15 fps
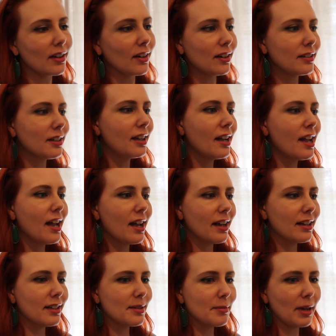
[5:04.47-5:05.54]
card.
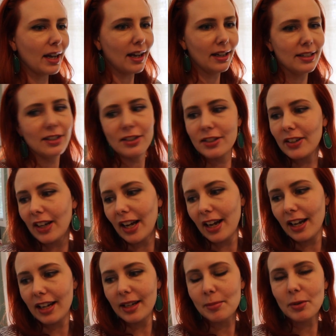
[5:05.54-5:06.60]
I just
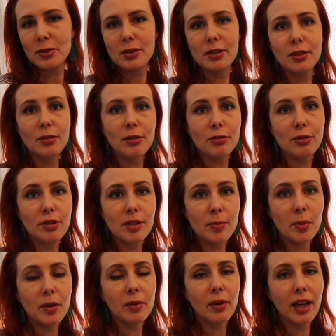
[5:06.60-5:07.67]
got most of the groceries
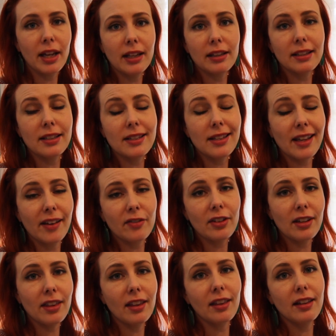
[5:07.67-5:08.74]
put away, at least
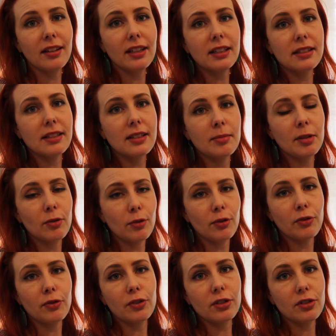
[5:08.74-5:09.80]
everything that needs to be
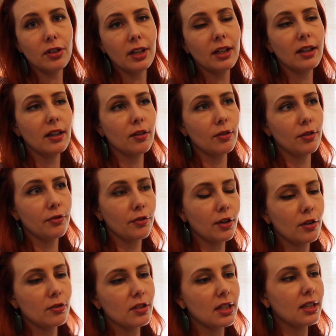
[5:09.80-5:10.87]
refrigerated or
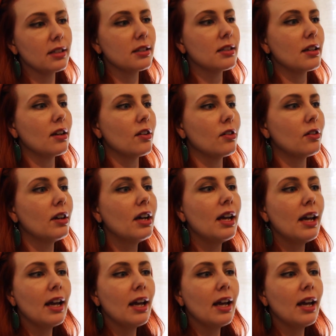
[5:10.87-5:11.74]
frozen, so